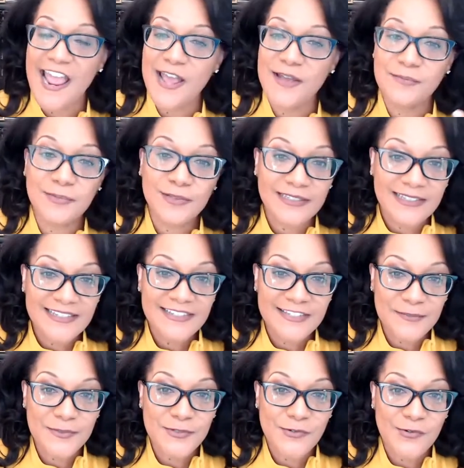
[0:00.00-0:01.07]
and please
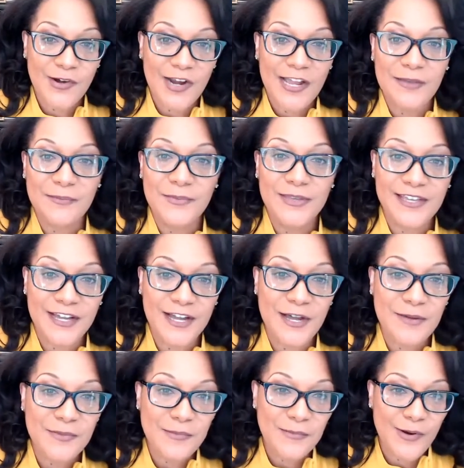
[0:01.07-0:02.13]
subscribe,
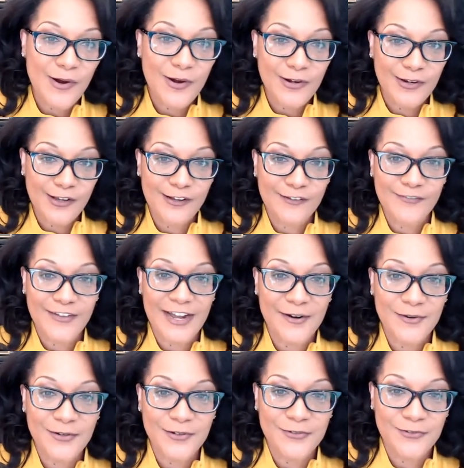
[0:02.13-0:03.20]
become a part of
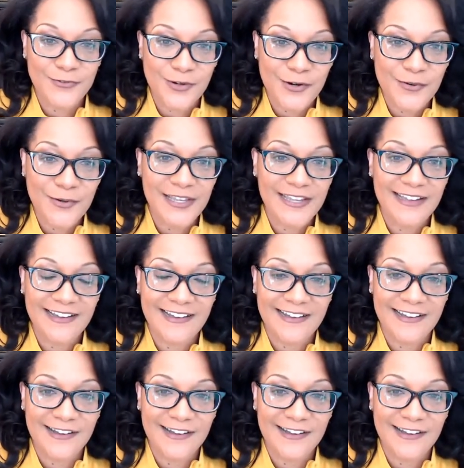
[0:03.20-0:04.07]
our growing